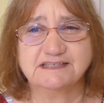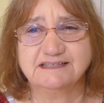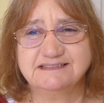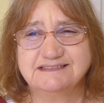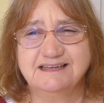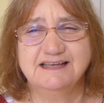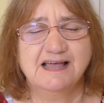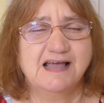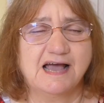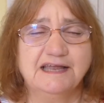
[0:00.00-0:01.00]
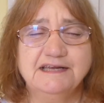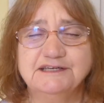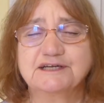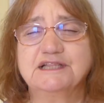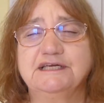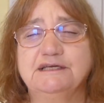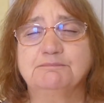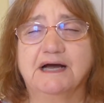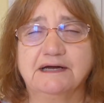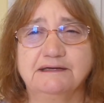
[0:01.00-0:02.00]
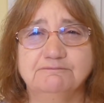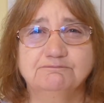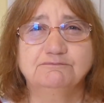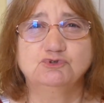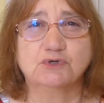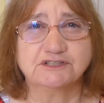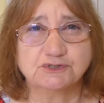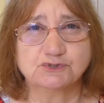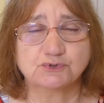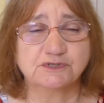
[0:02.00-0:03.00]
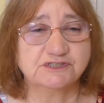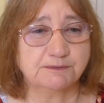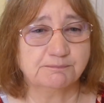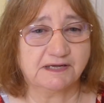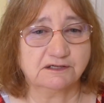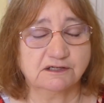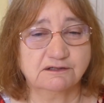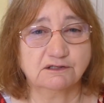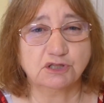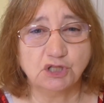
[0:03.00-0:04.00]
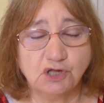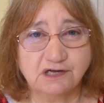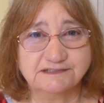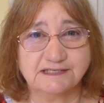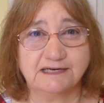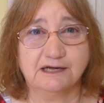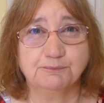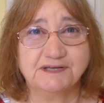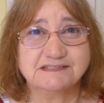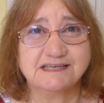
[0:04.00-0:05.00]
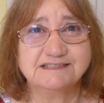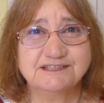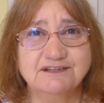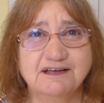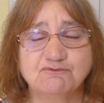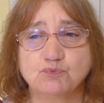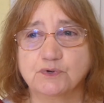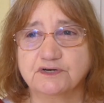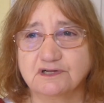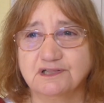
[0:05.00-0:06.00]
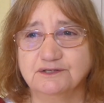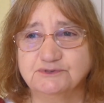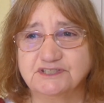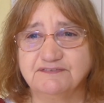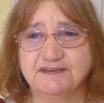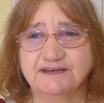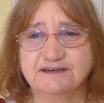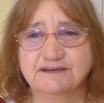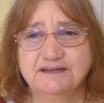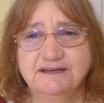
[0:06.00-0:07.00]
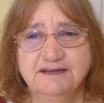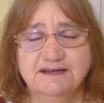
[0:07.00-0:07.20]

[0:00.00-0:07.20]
I need to clean my dresser drawers and my closet out, because I still have work clothes in there.